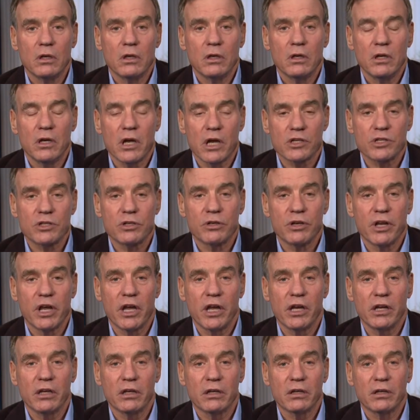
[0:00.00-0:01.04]

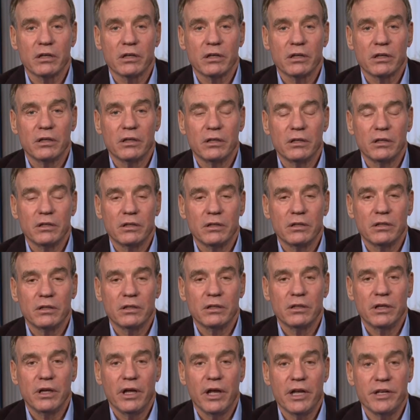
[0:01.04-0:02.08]
yesterday
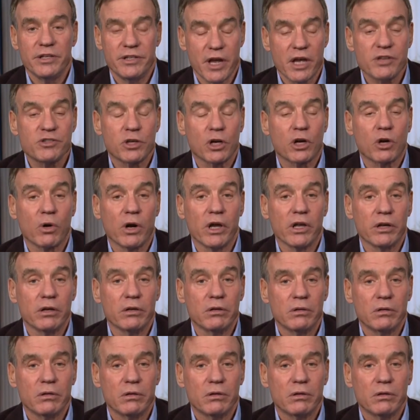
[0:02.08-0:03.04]
and desecrated